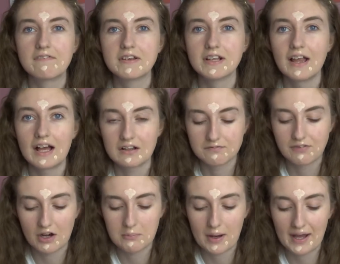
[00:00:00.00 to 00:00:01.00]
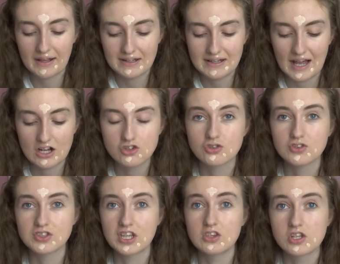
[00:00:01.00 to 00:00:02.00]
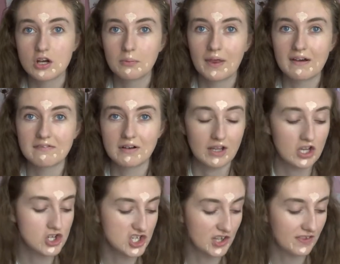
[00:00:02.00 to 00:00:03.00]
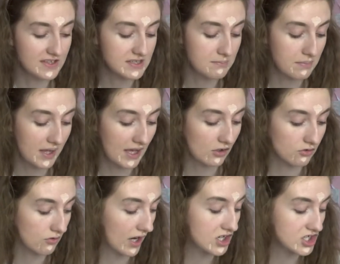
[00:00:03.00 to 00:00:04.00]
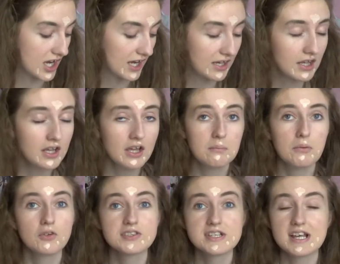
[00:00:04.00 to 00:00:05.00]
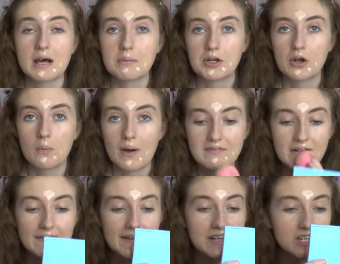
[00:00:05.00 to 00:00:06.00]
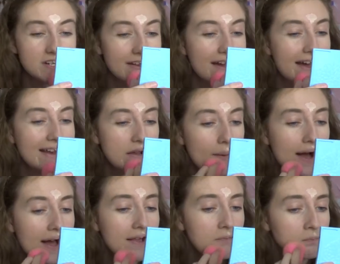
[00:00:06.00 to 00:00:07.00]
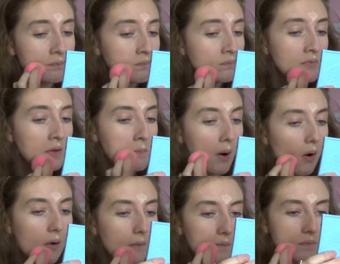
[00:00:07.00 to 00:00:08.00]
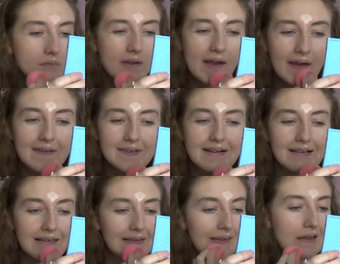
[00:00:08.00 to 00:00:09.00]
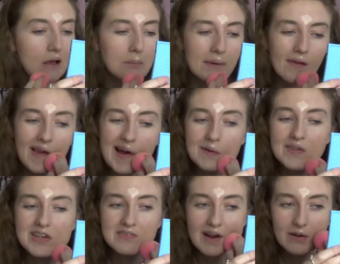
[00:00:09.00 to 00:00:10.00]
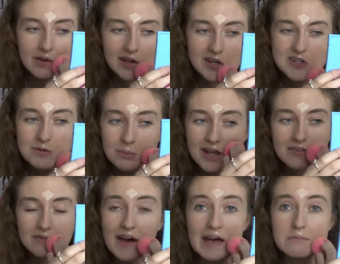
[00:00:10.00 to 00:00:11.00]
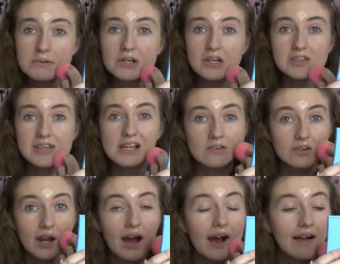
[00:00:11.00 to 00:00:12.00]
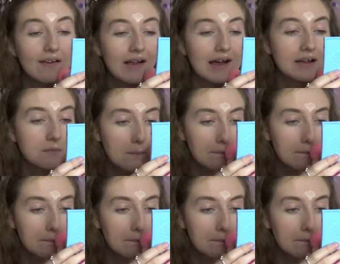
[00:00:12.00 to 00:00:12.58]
feel like for my natural skin tone without foundation, this would be a great shade. Most of the time I don't wear foundation anyway, but it is a little bit light with this foundation, but that's fine because it could highlight.